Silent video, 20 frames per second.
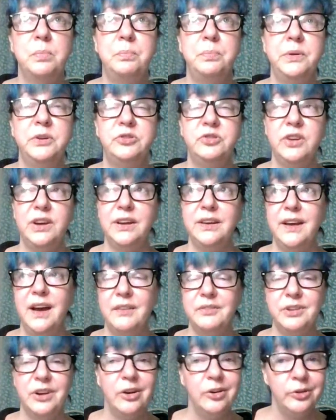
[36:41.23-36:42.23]
but she can
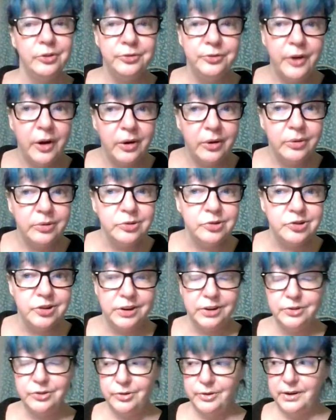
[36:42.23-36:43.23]
have it on her phone, she
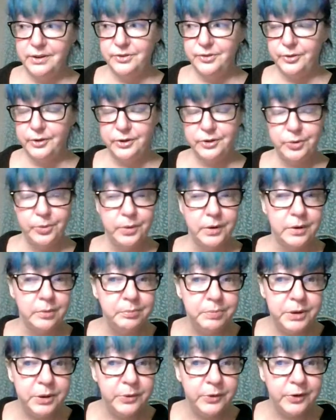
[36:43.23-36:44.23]
can transfer it to her
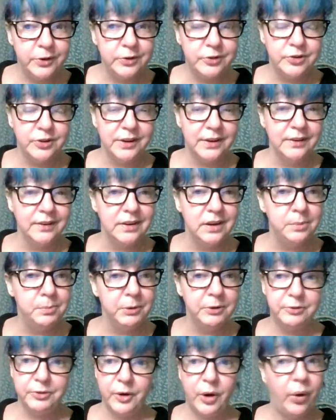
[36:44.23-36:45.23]
computer, she can keep
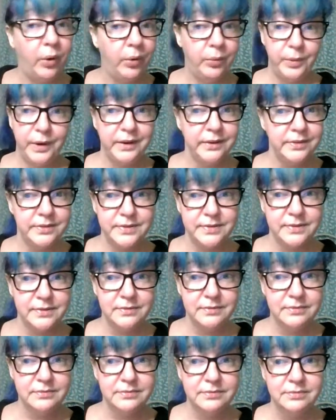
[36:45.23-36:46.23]
it for always.
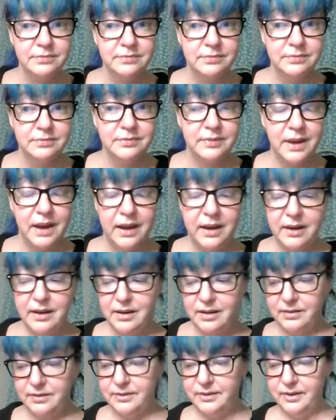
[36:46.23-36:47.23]

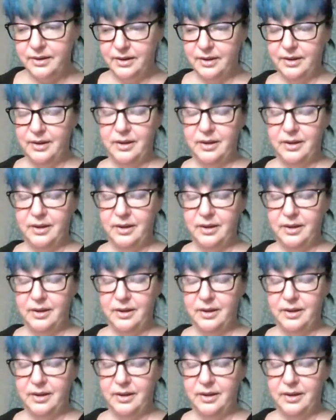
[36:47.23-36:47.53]
And